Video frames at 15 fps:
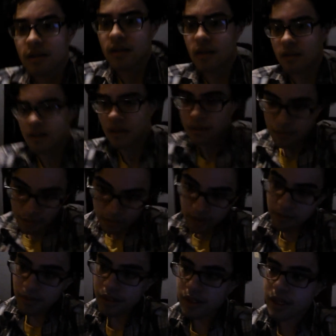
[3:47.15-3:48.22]
Oh crap,
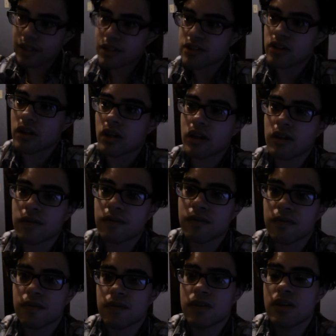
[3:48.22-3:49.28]
my, my light shut
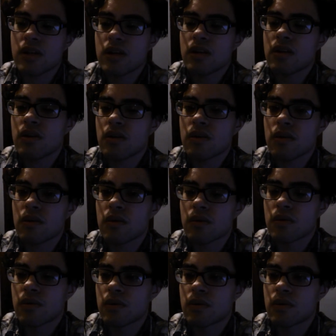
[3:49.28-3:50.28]
off. No.